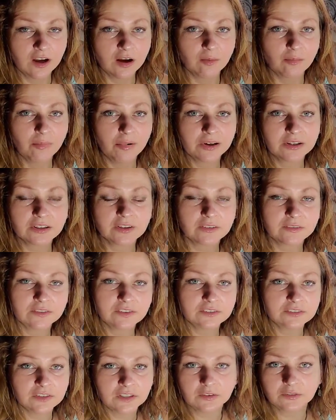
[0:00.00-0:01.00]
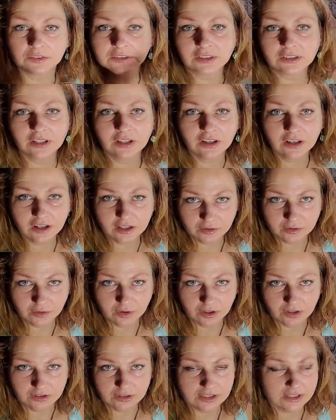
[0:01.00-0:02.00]
bank of the river and another
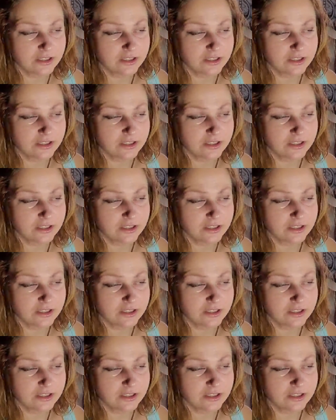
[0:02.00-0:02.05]
one.